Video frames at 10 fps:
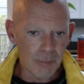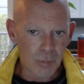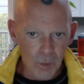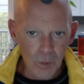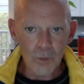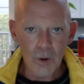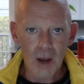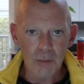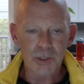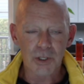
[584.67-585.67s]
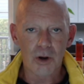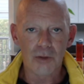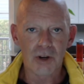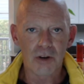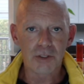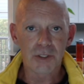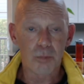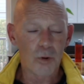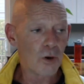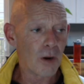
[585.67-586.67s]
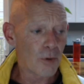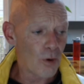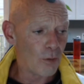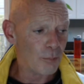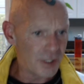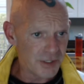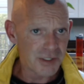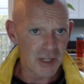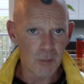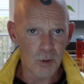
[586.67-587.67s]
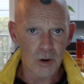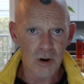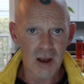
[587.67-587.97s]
programs on there is a program called Beat Saber,